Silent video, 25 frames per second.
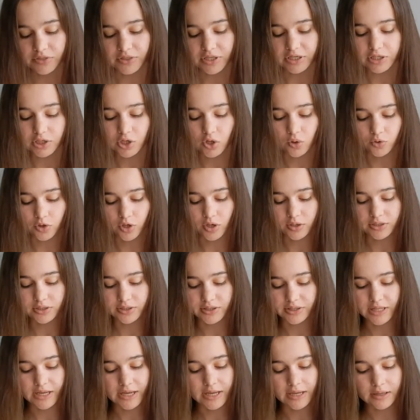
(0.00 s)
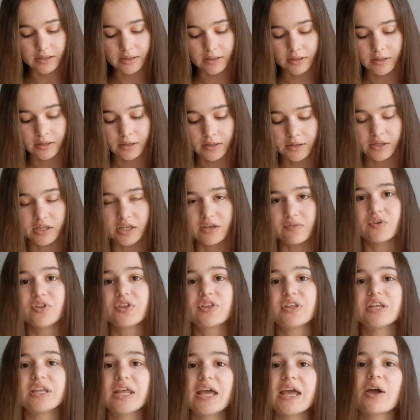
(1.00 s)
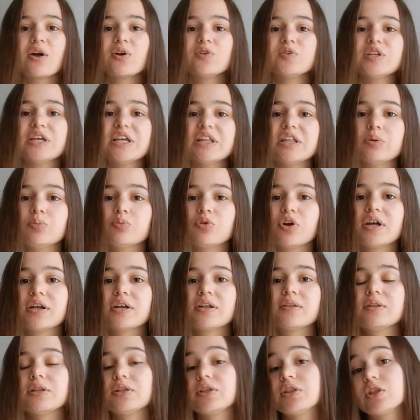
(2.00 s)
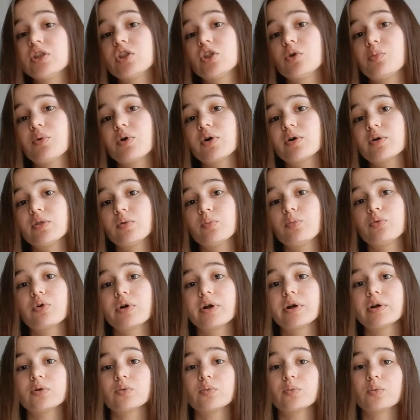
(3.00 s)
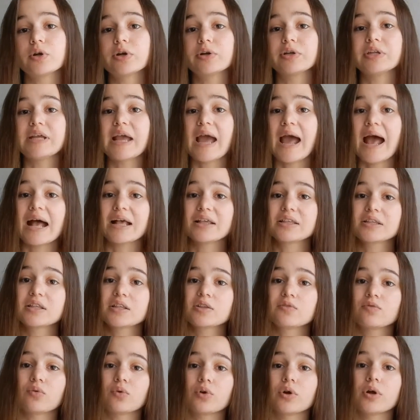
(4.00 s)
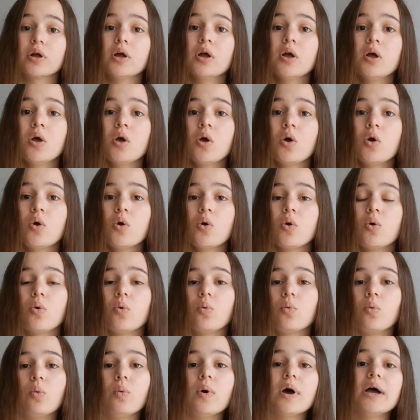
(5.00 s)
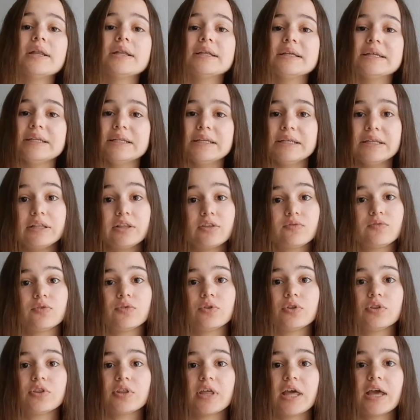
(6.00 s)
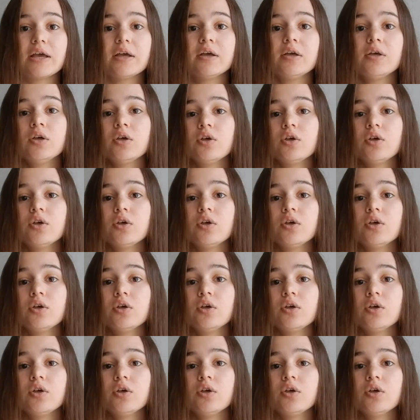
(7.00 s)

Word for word: Then he goes on to say, "Give us today our daily bread." This is the part of the prayer where he asks for what he needs for this day.